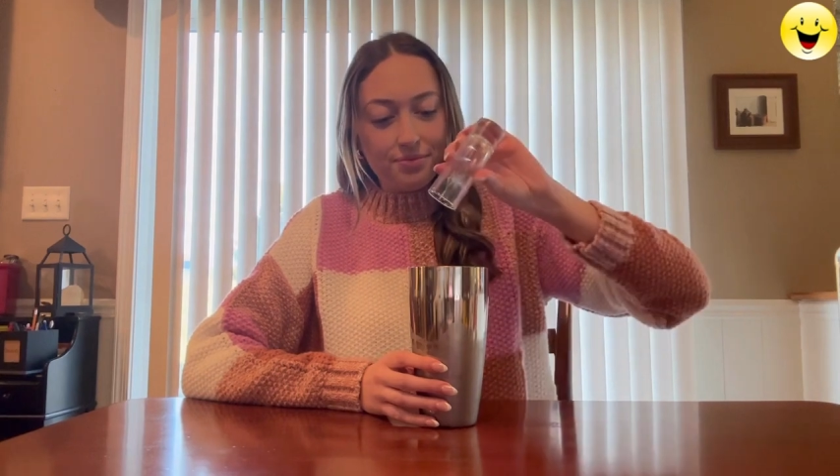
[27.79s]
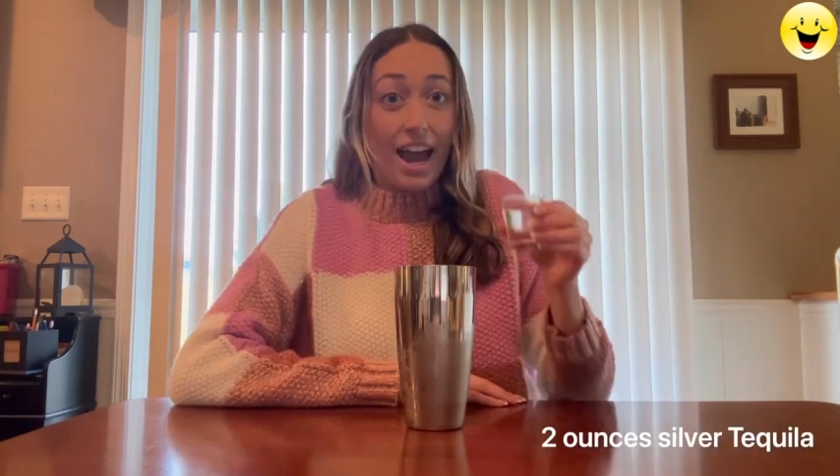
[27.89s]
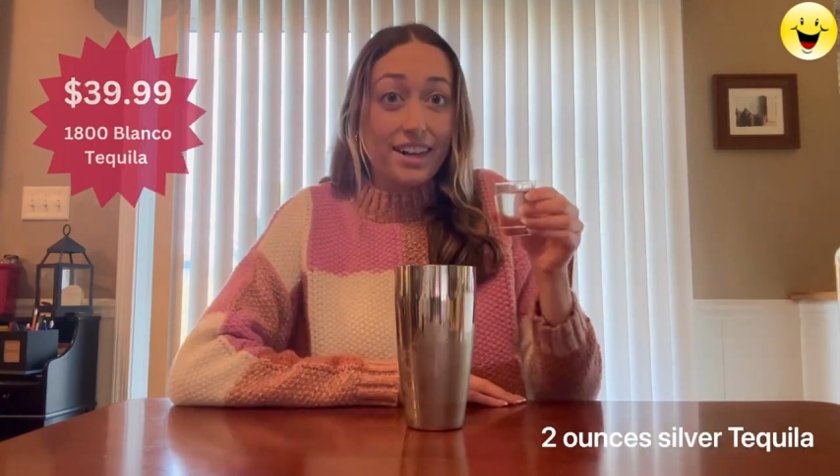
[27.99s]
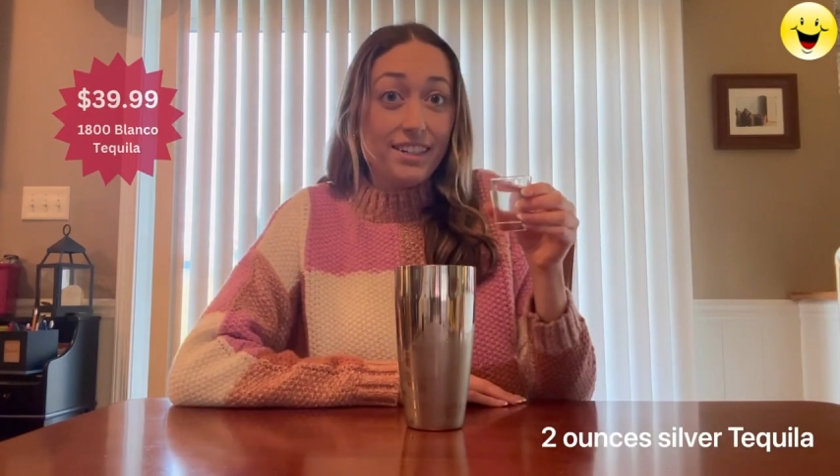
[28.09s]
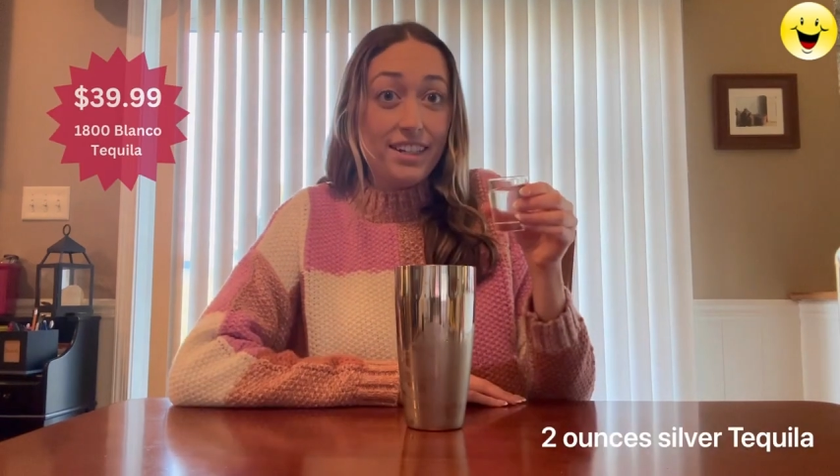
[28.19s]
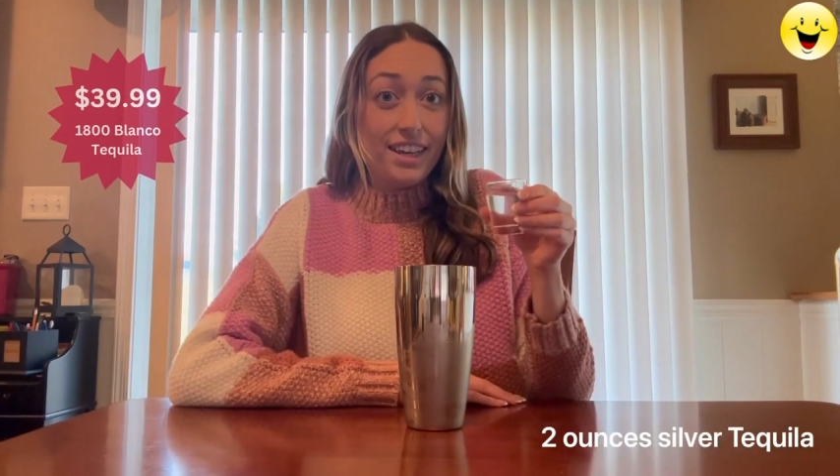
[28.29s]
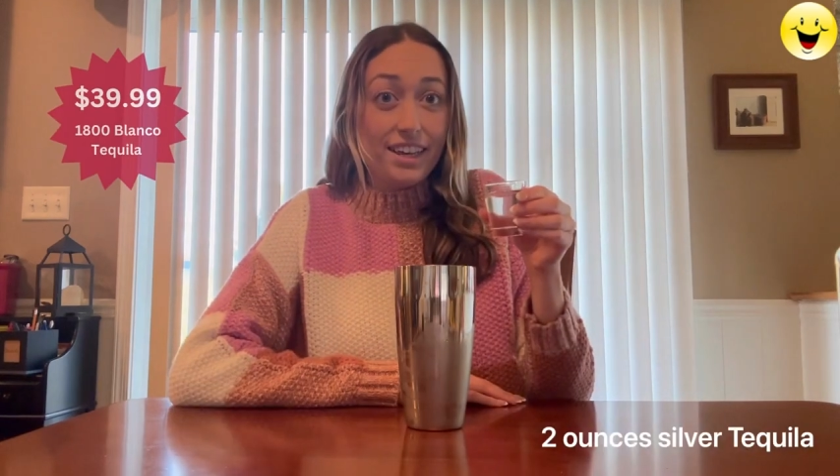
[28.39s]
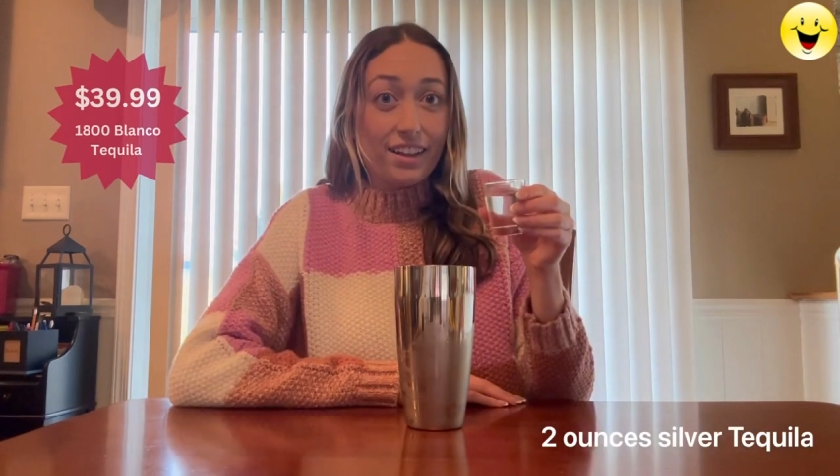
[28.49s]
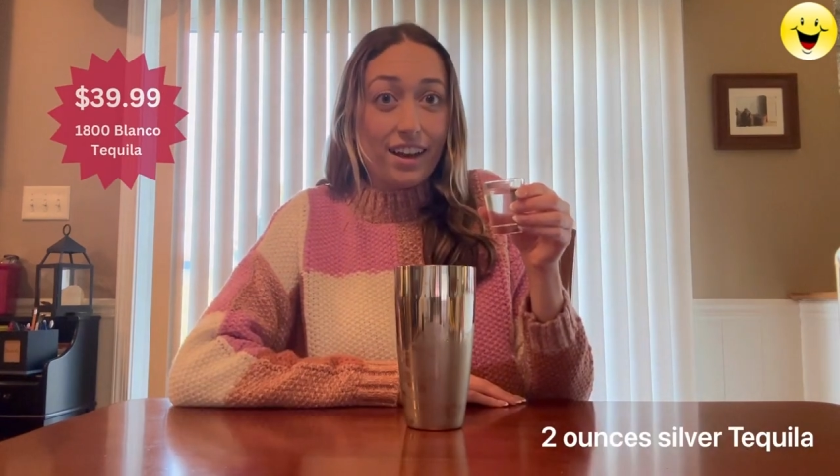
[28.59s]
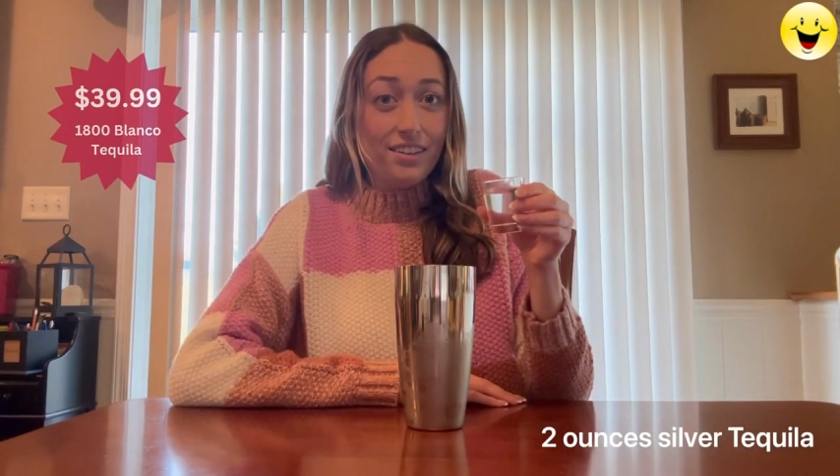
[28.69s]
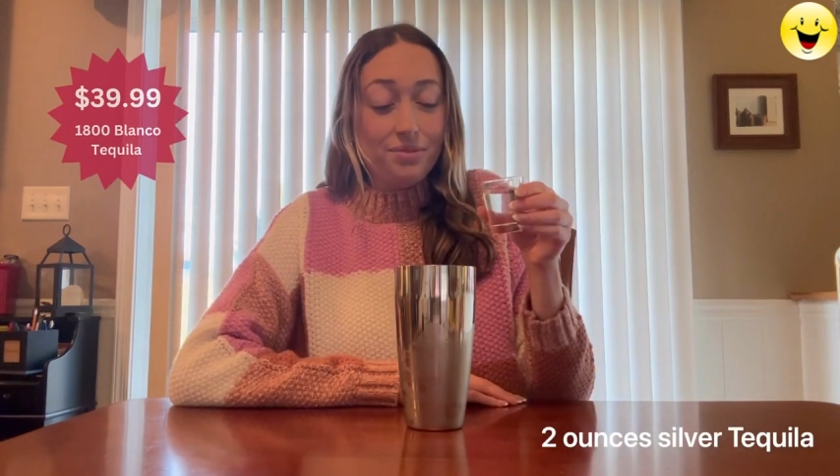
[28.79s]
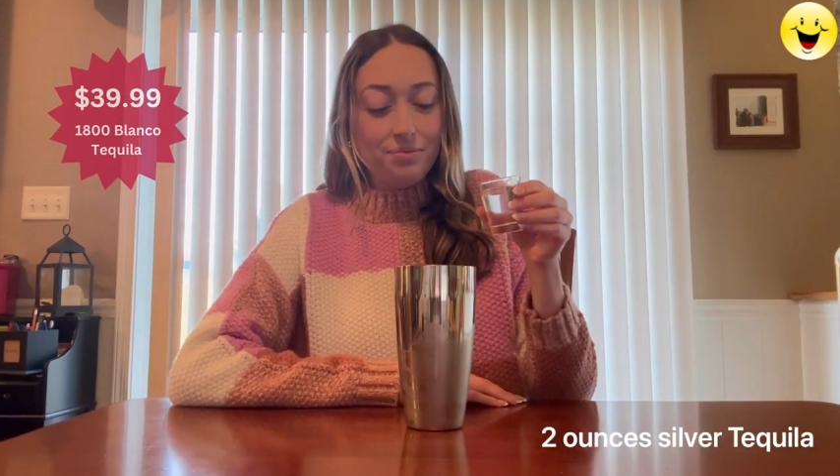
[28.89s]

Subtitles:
add in tequila,